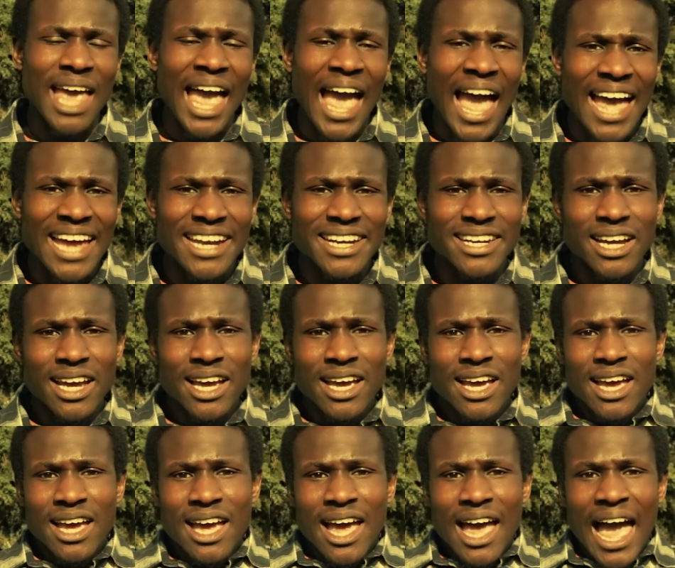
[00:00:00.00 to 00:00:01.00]
And
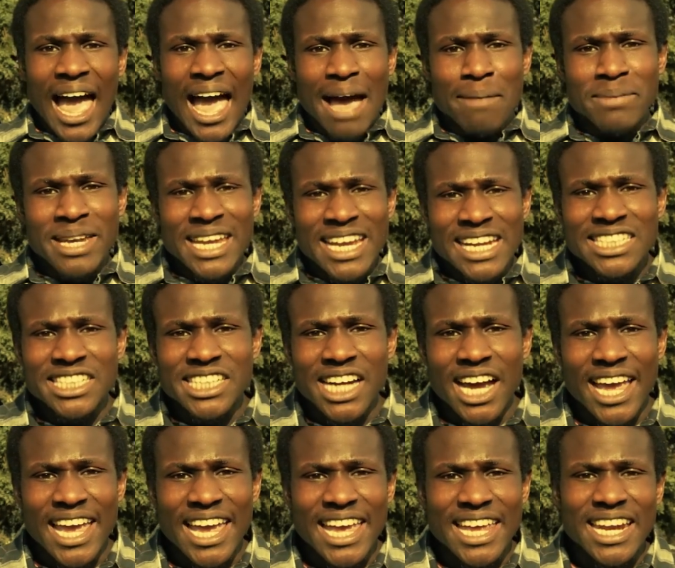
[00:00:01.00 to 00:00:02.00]

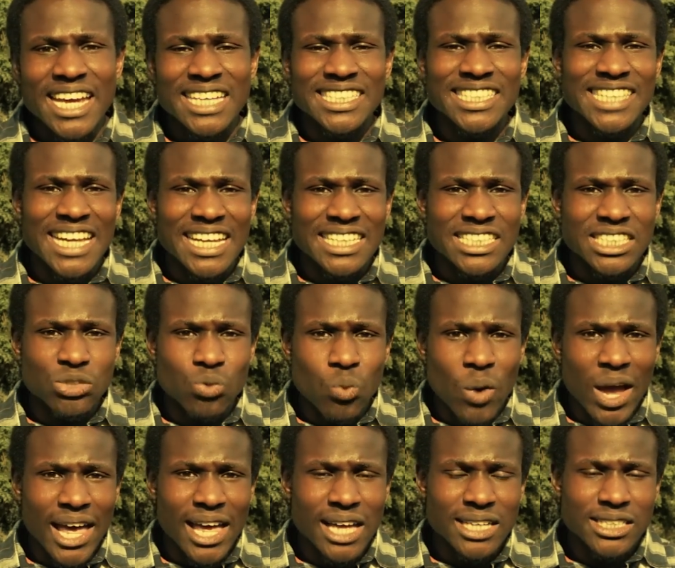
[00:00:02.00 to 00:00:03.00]
amnesia in a sense
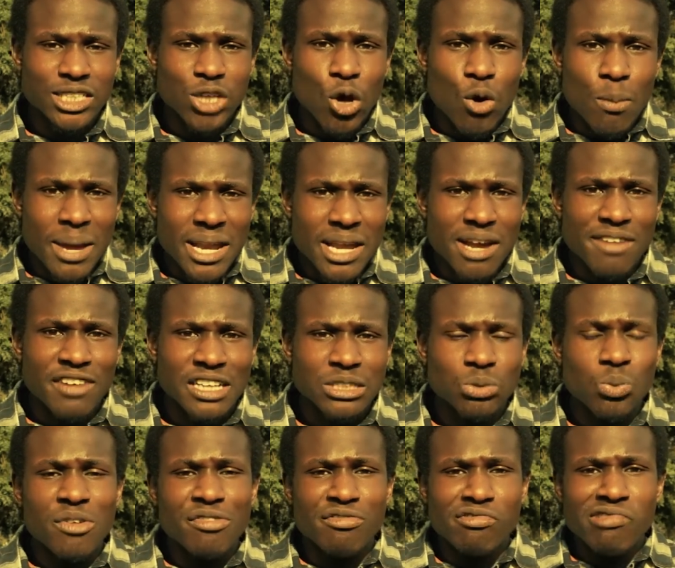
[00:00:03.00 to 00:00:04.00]
where so many of
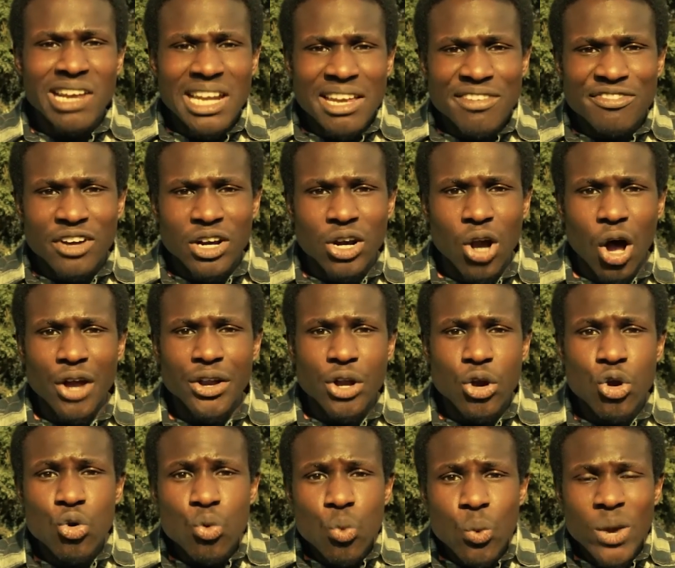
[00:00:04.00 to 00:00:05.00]
us, we've really forgotten
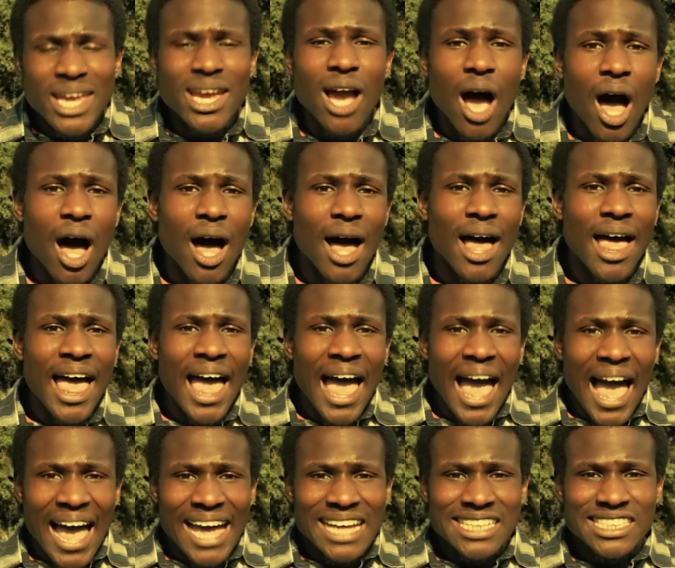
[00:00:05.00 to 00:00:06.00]
who we are
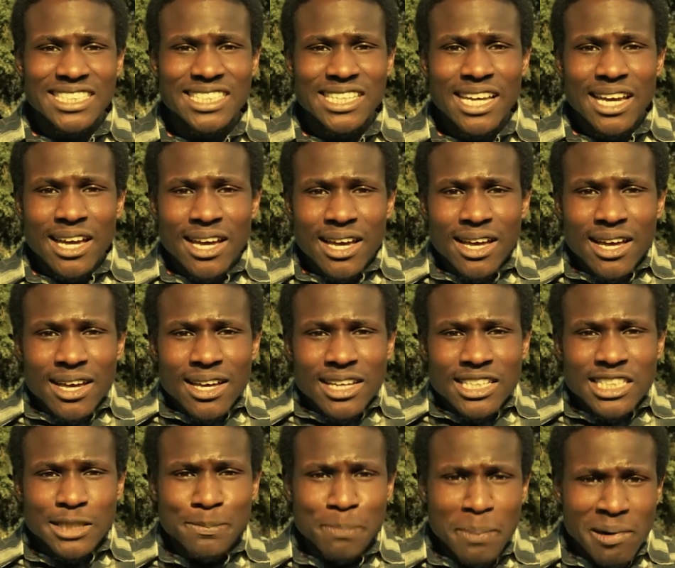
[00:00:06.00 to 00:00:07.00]
as
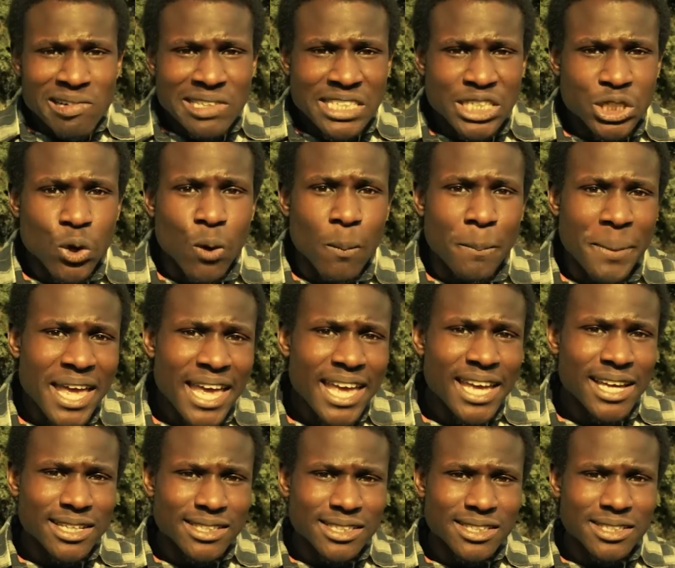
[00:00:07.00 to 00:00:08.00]
spiritual
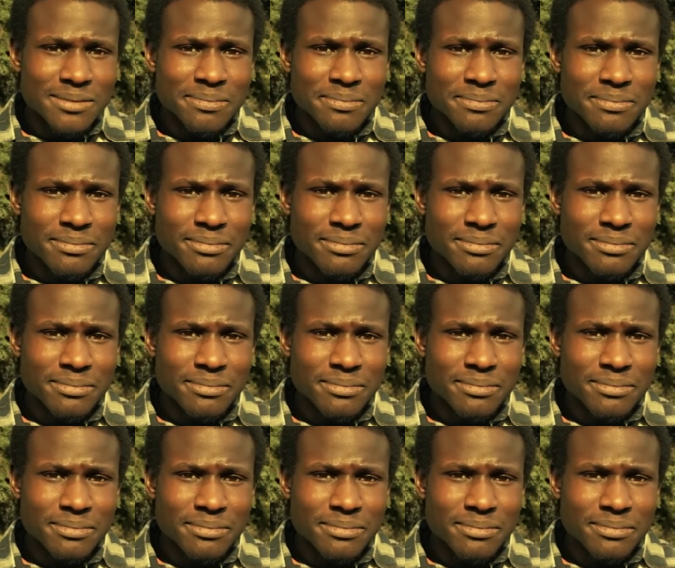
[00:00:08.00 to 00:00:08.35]
beings